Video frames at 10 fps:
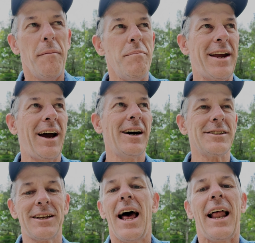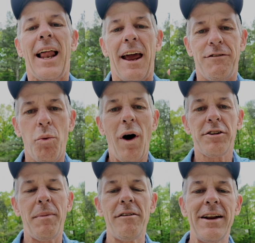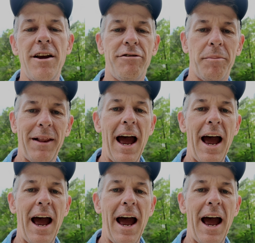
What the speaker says: Because if you watch my video from